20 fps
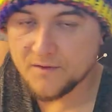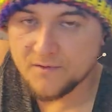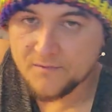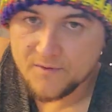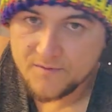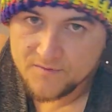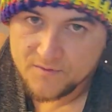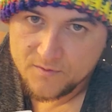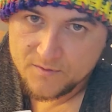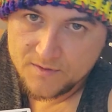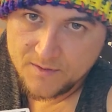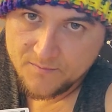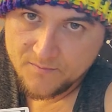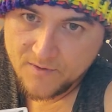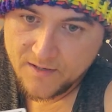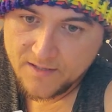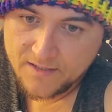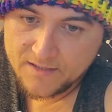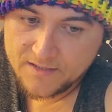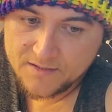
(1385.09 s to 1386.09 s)
3 of Swords
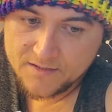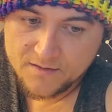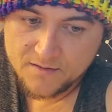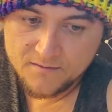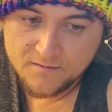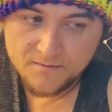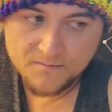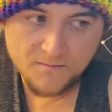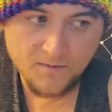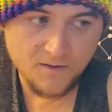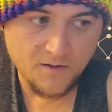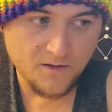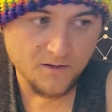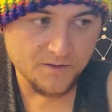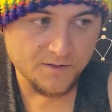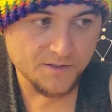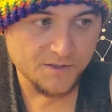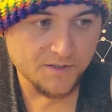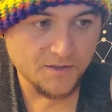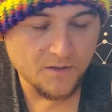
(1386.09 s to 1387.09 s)
upright is
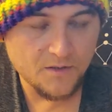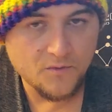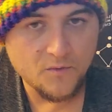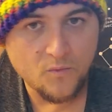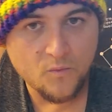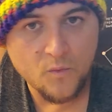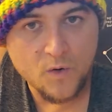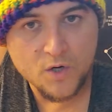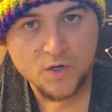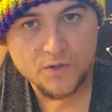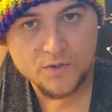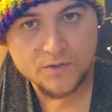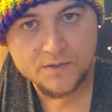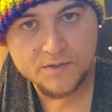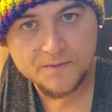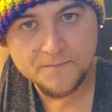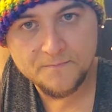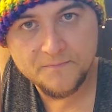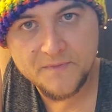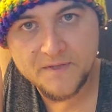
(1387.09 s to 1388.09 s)
harsh
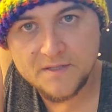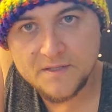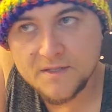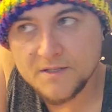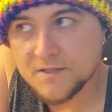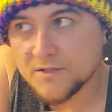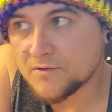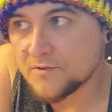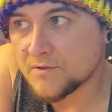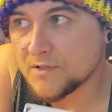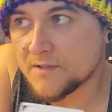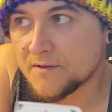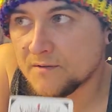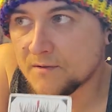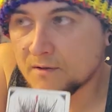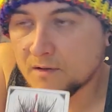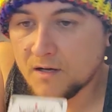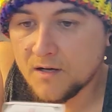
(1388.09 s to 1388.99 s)
words. This is usually